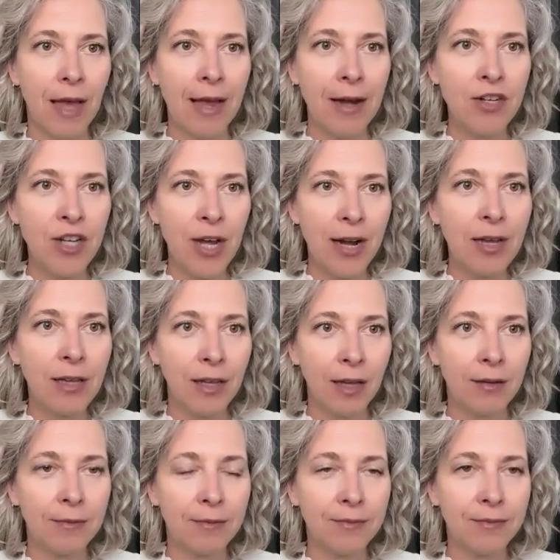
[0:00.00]

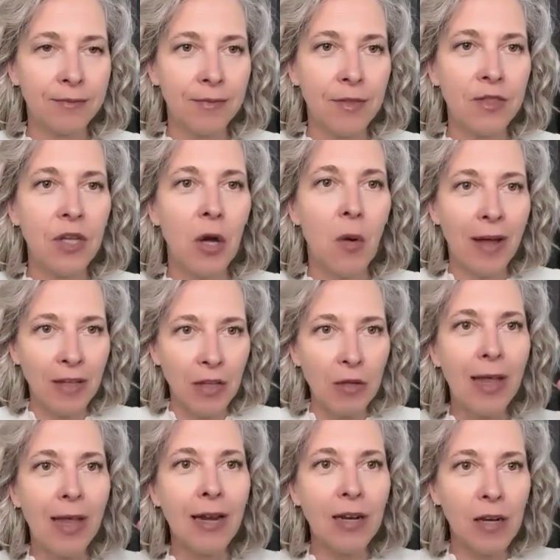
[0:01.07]
energetically. So when
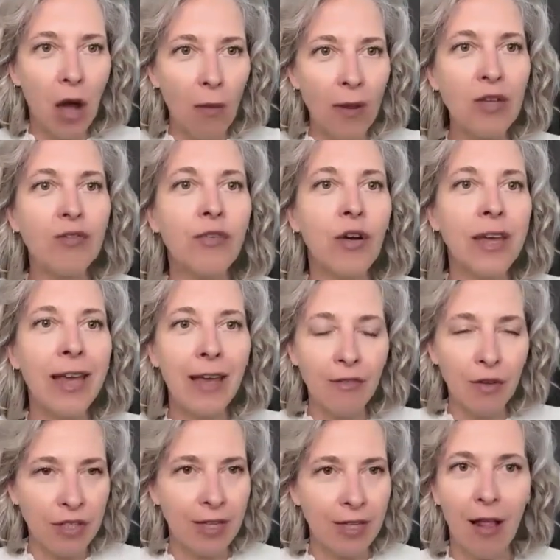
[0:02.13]
you let it go and you
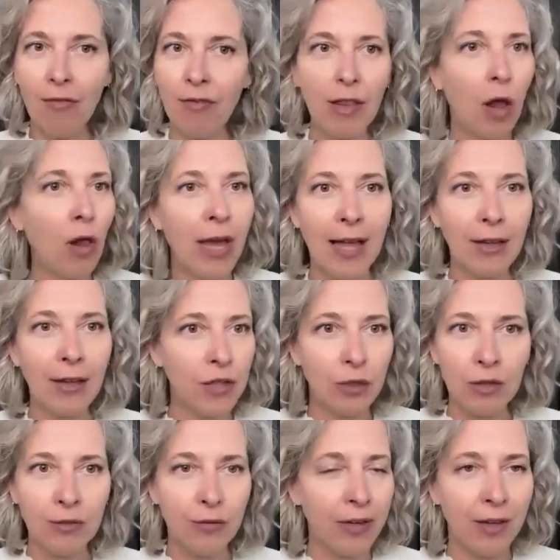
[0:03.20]
forgave yourself, and all you had to
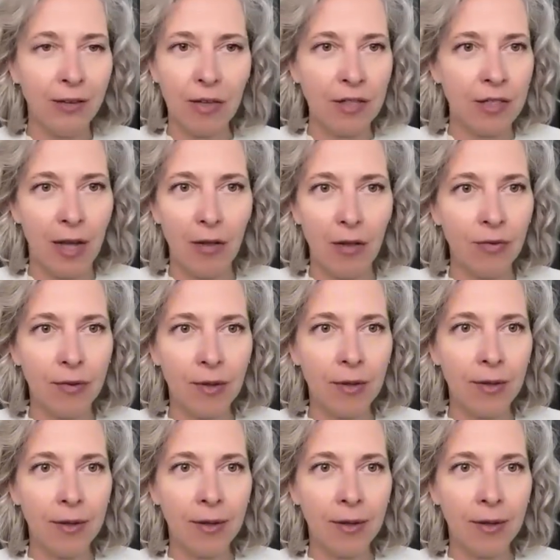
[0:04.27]
do is forgive yourself,